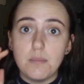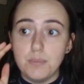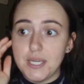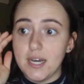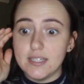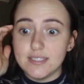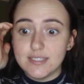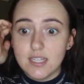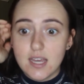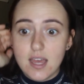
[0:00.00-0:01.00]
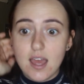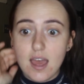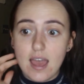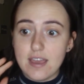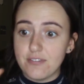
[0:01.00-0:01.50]
Because
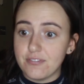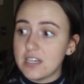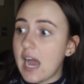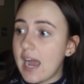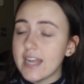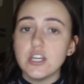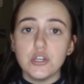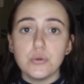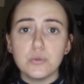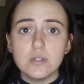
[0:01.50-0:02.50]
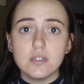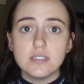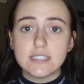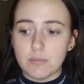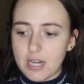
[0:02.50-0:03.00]
if I knew
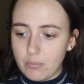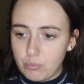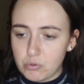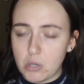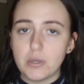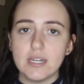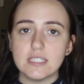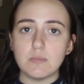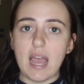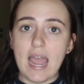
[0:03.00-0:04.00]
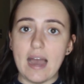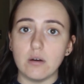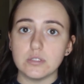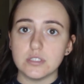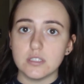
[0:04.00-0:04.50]
someone had broken into my
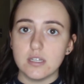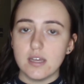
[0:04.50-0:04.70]
house,